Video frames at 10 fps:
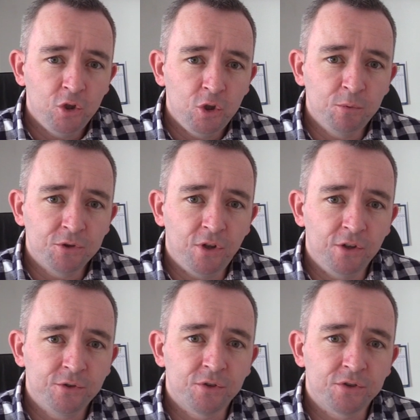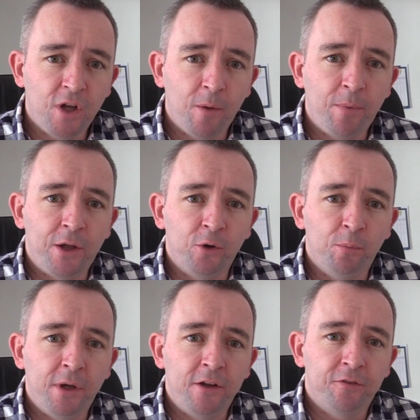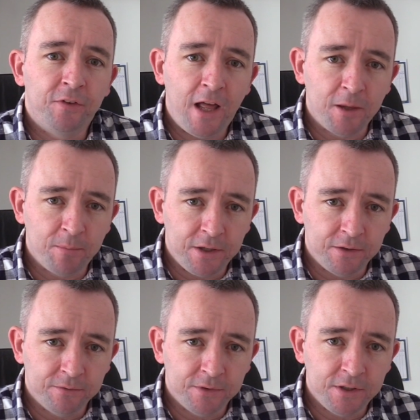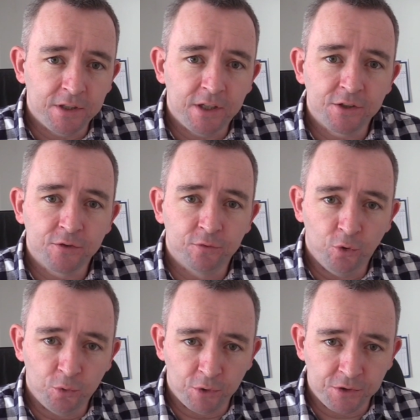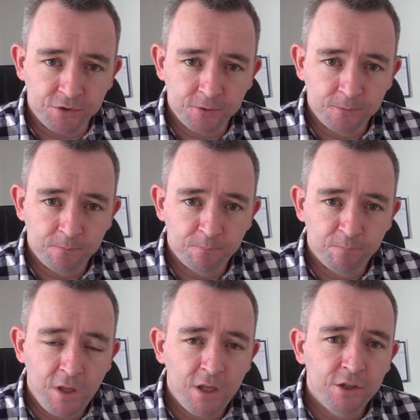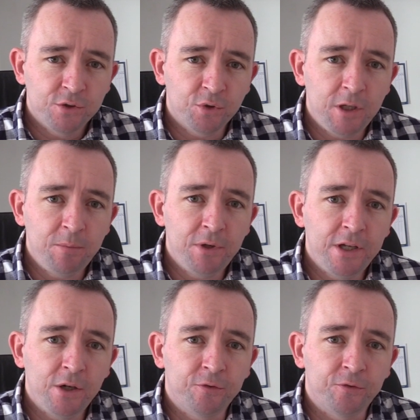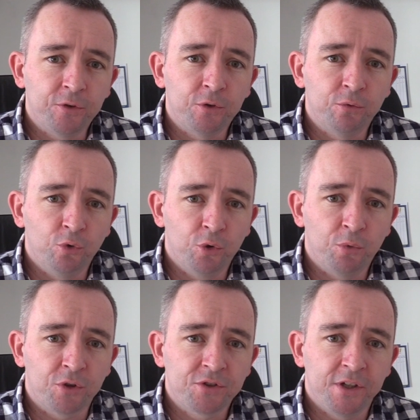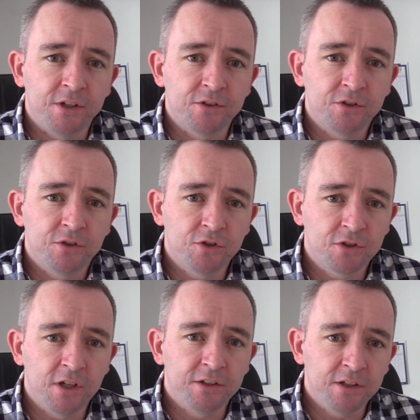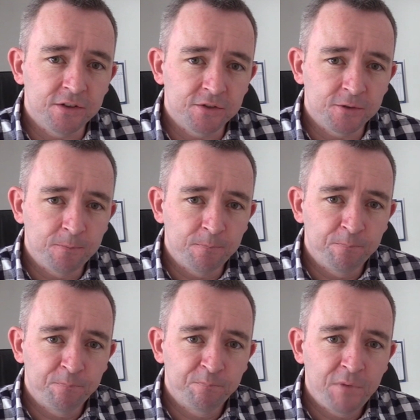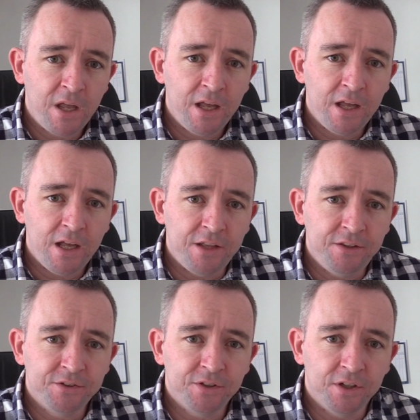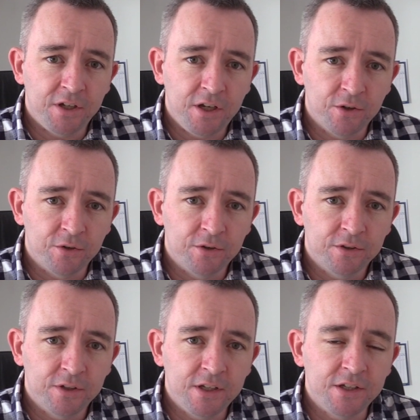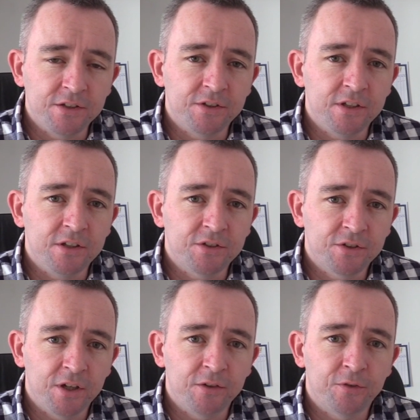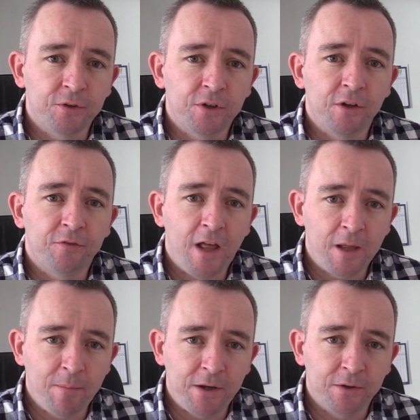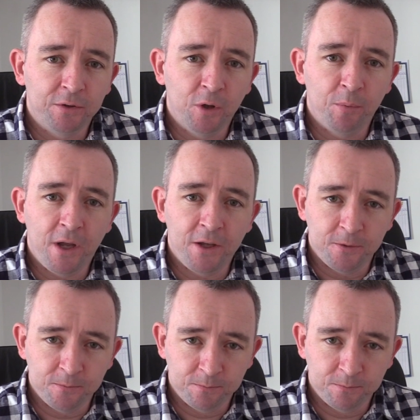You must also stop and obey flagmen in the case of roadworks. So keep an eye out for roadwork signs just like these. And this sign here is the sign for a flagman up ahead.